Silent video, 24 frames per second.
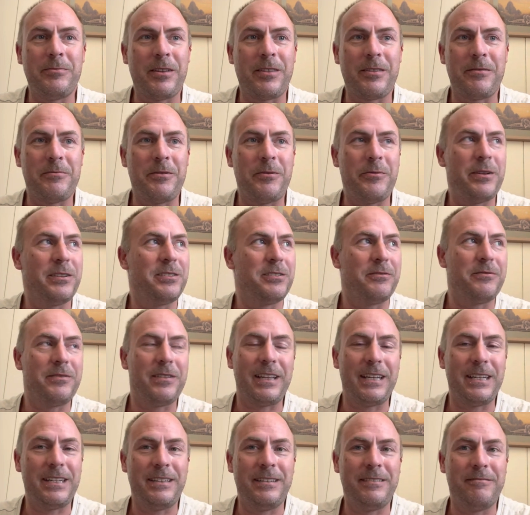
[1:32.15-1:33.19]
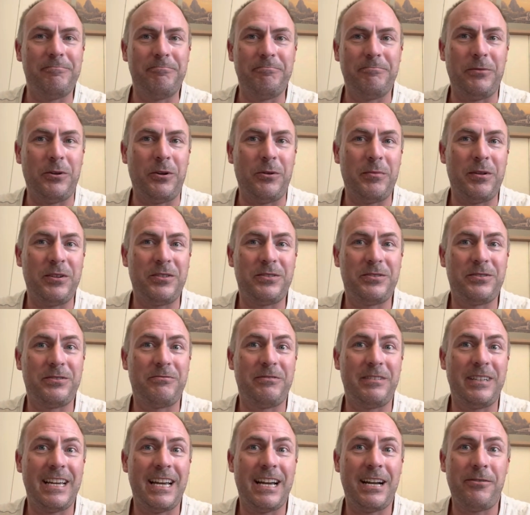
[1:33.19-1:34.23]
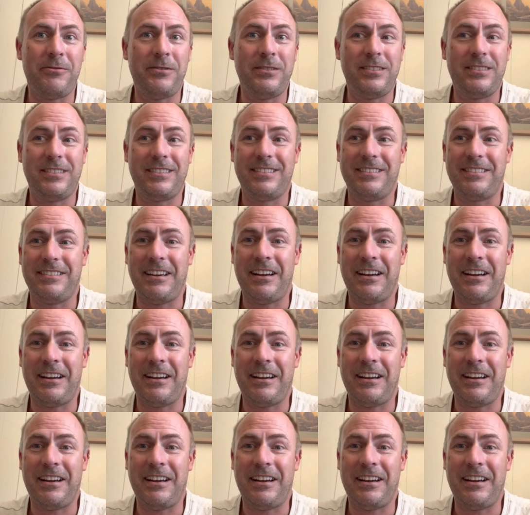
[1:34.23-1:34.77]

I think we went on for like almost three hours.